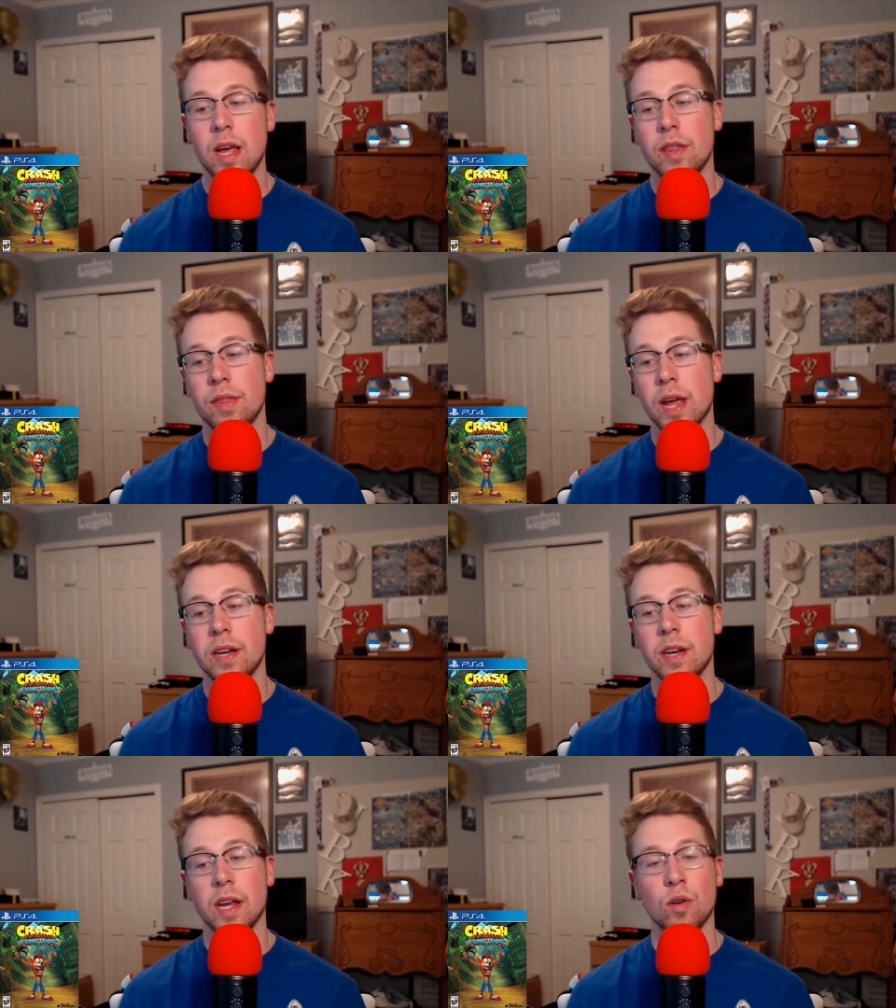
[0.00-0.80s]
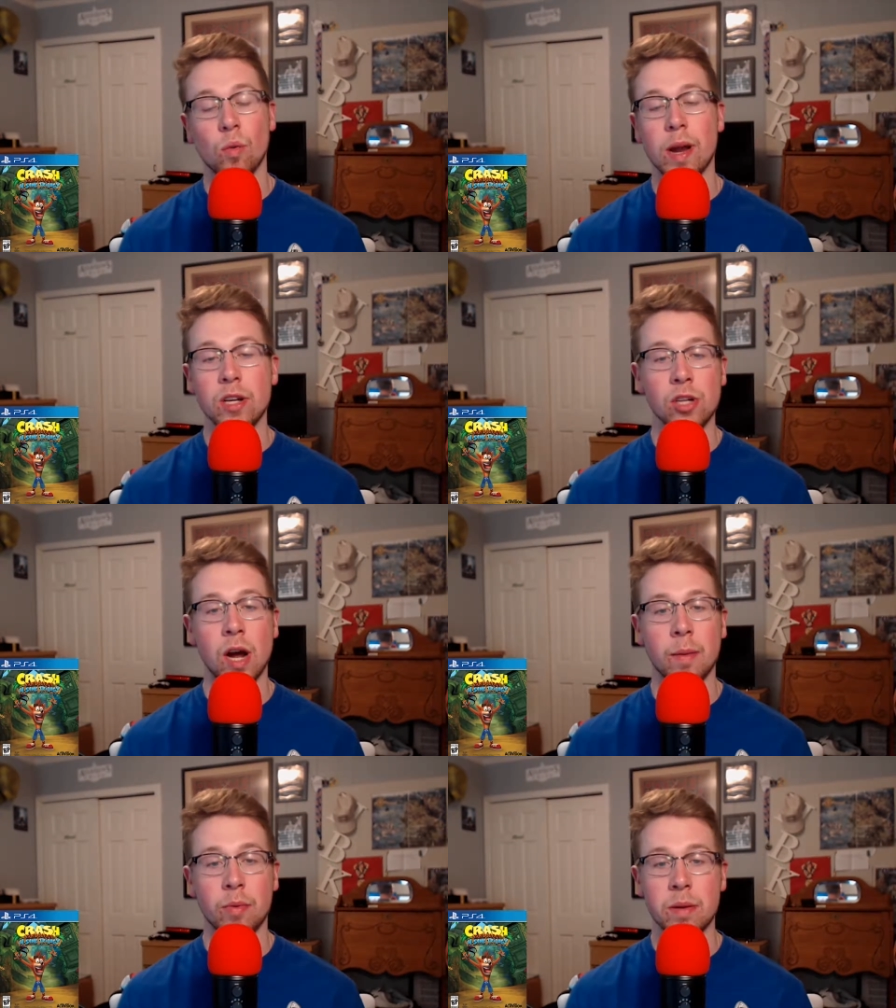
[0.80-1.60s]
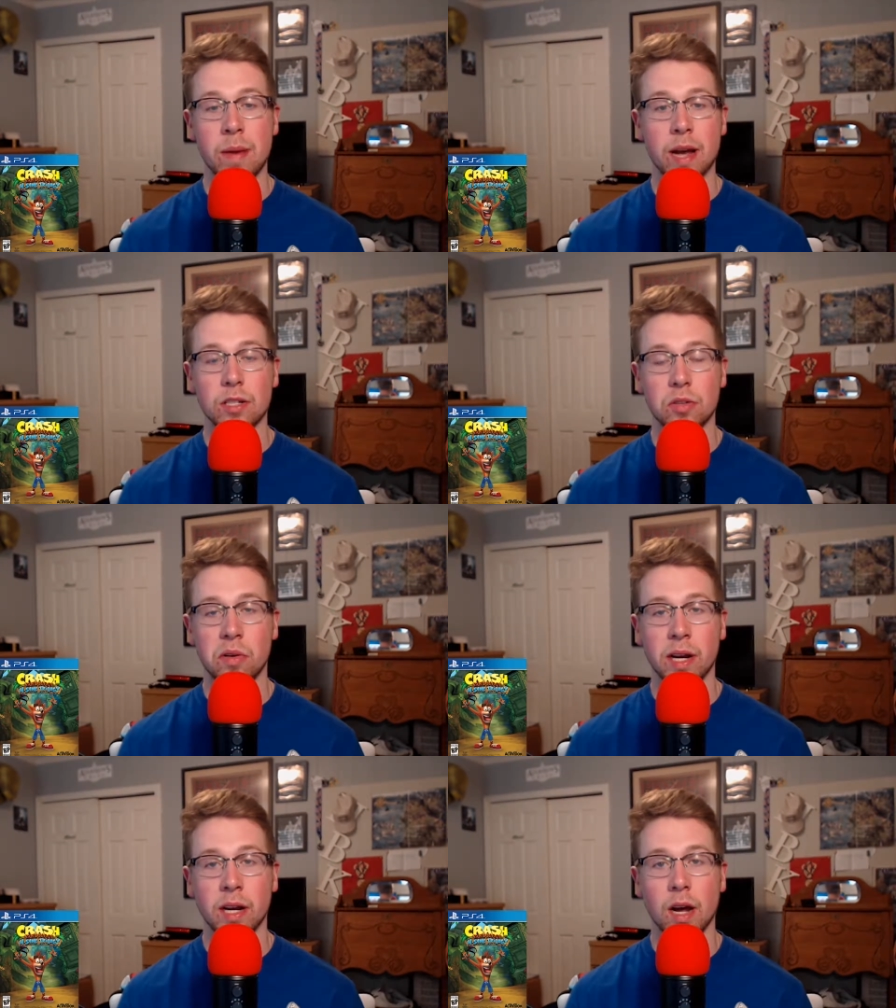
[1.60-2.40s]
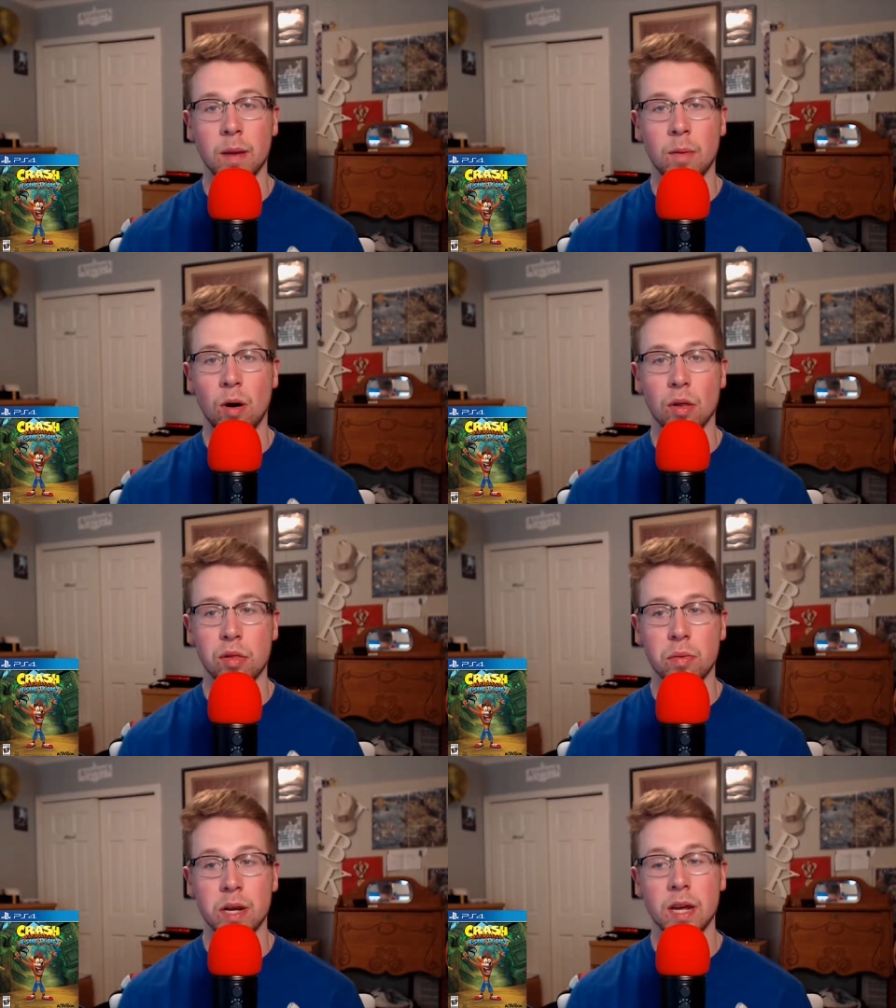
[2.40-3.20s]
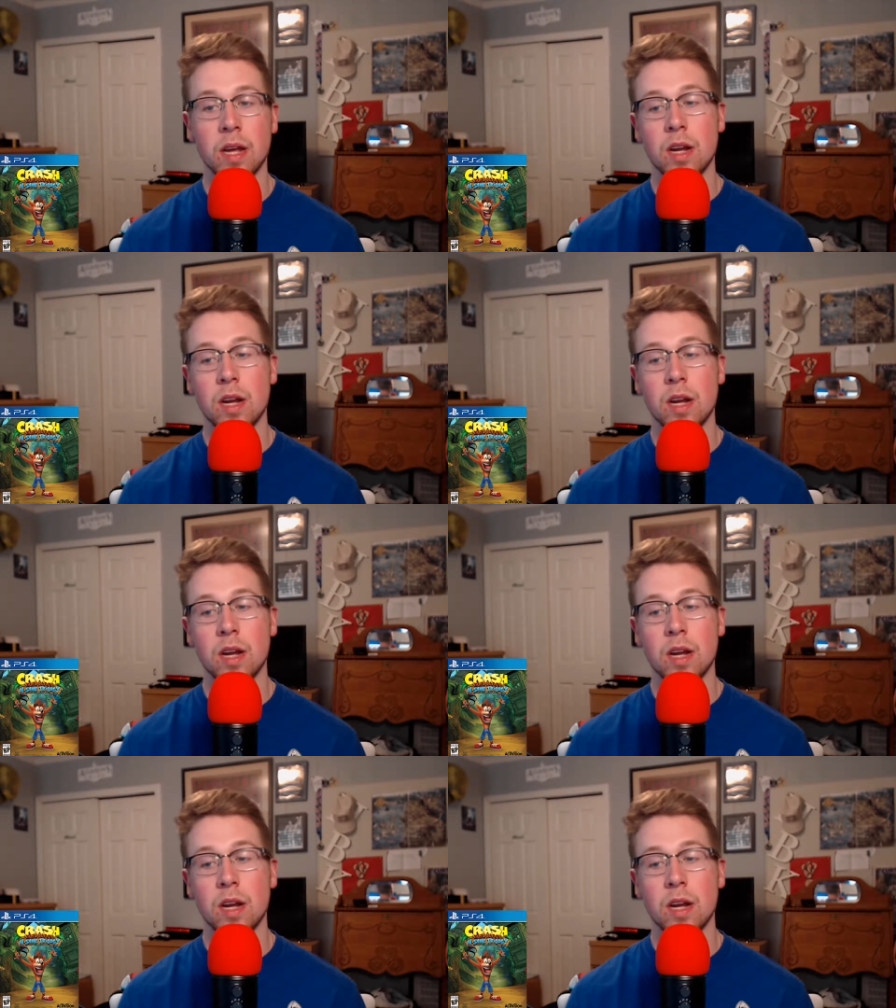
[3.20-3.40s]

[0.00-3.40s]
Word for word: they did a great job remastering um, all three.